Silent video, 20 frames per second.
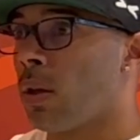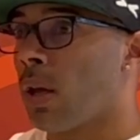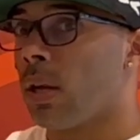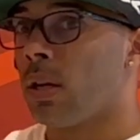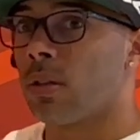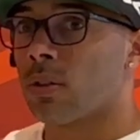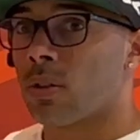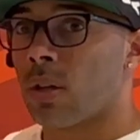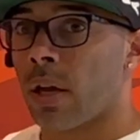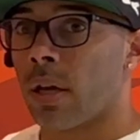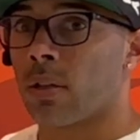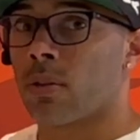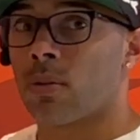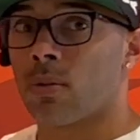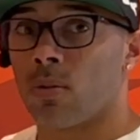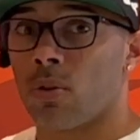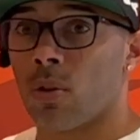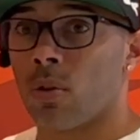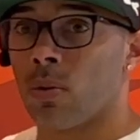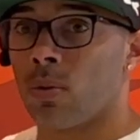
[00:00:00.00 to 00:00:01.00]
and he's like,
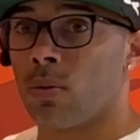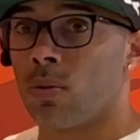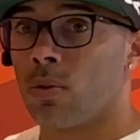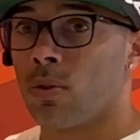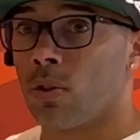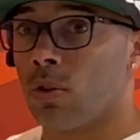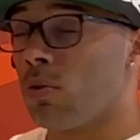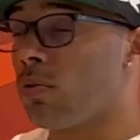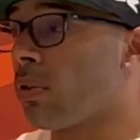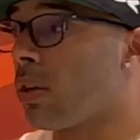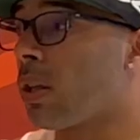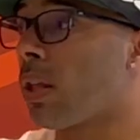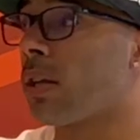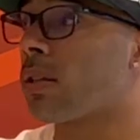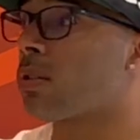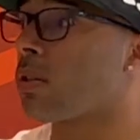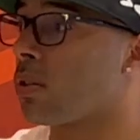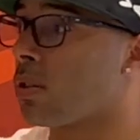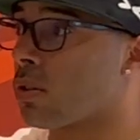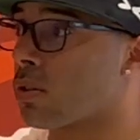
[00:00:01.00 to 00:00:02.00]
dude, do you
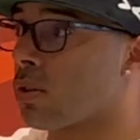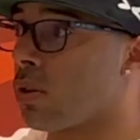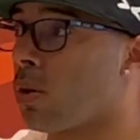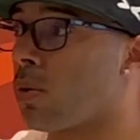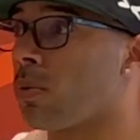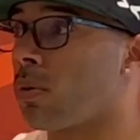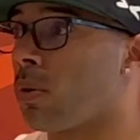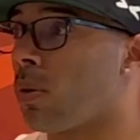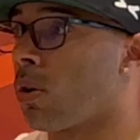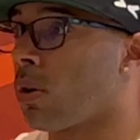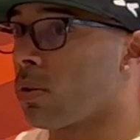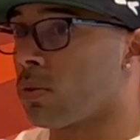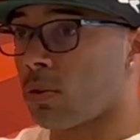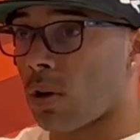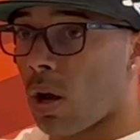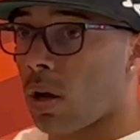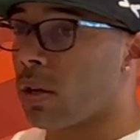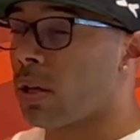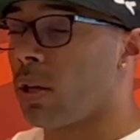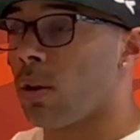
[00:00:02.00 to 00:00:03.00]
realize that this goat or
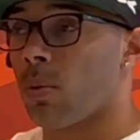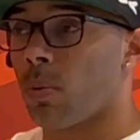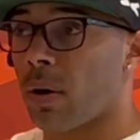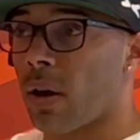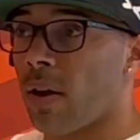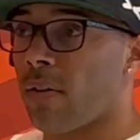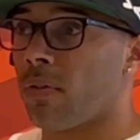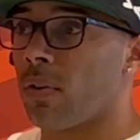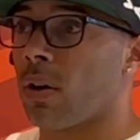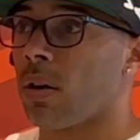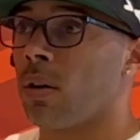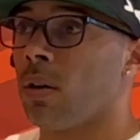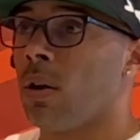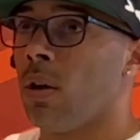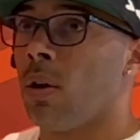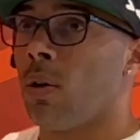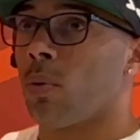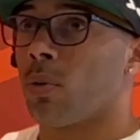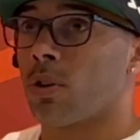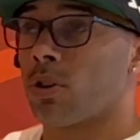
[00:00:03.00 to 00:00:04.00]
donkey or whatever
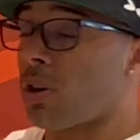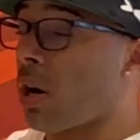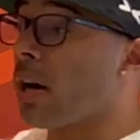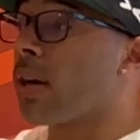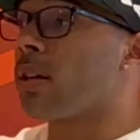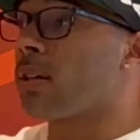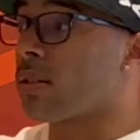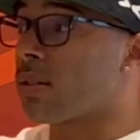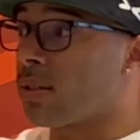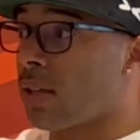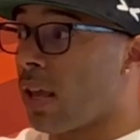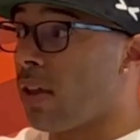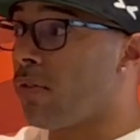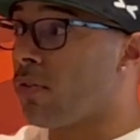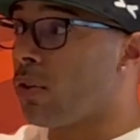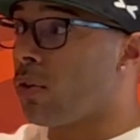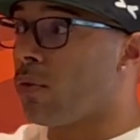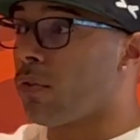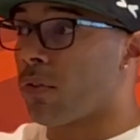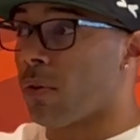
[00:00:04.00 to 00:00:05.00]
was trying to save
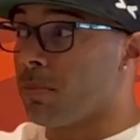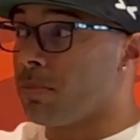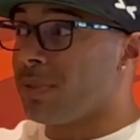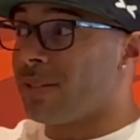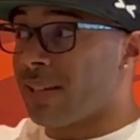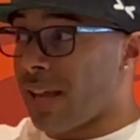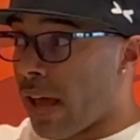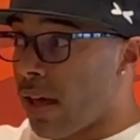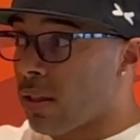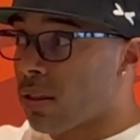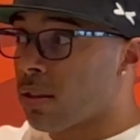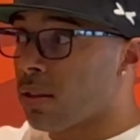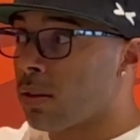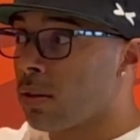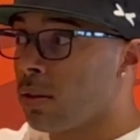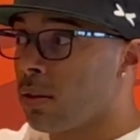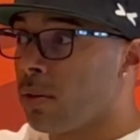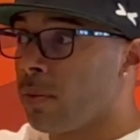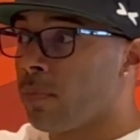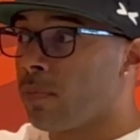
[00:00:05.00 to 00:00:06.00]
you from death?
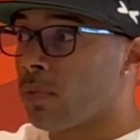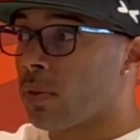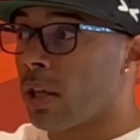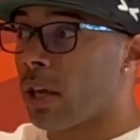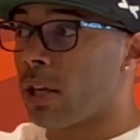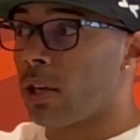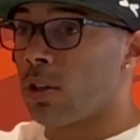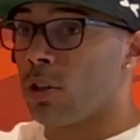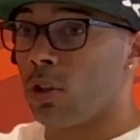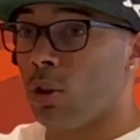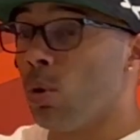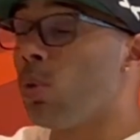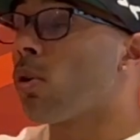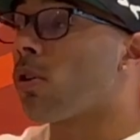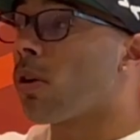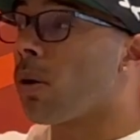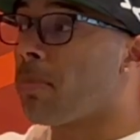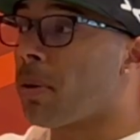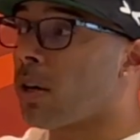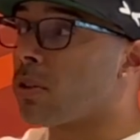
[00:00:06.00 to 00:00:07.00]
Like you
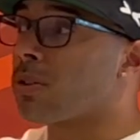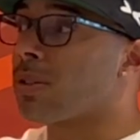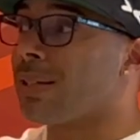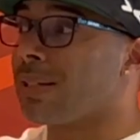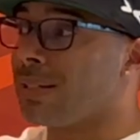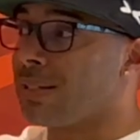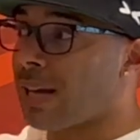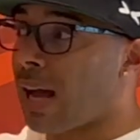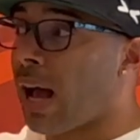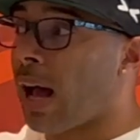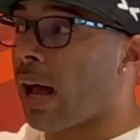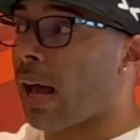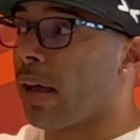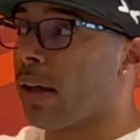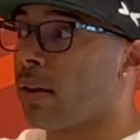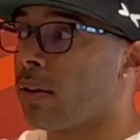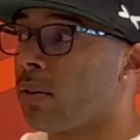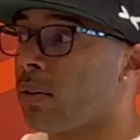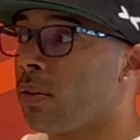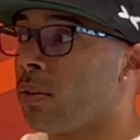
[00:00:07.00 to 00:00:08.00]
were about to die,
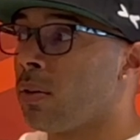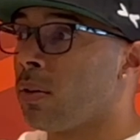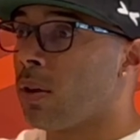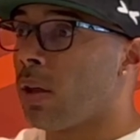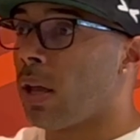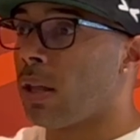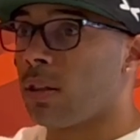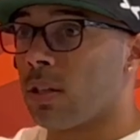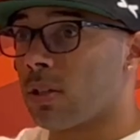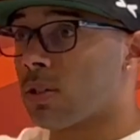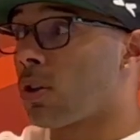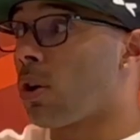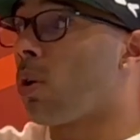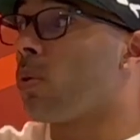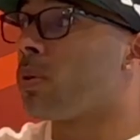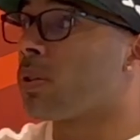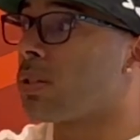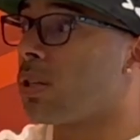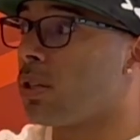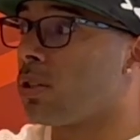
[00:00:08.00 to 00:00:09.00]
and this
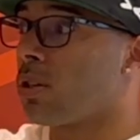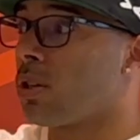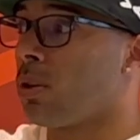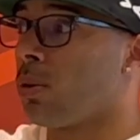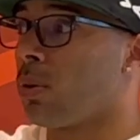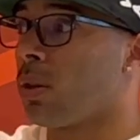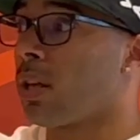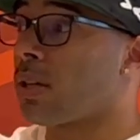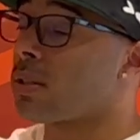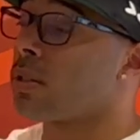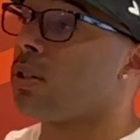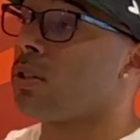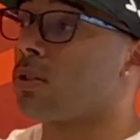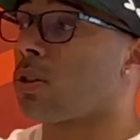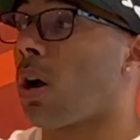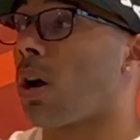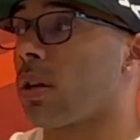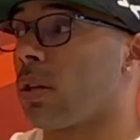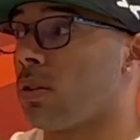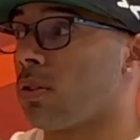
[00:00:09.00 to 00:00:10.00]
goat was teaching you a lesson and
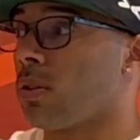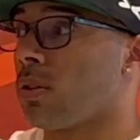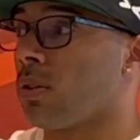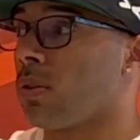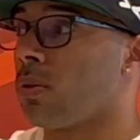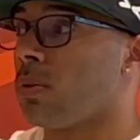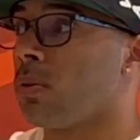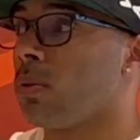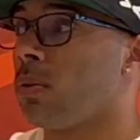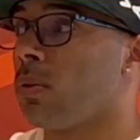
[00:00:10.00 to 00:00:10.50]
talking to you.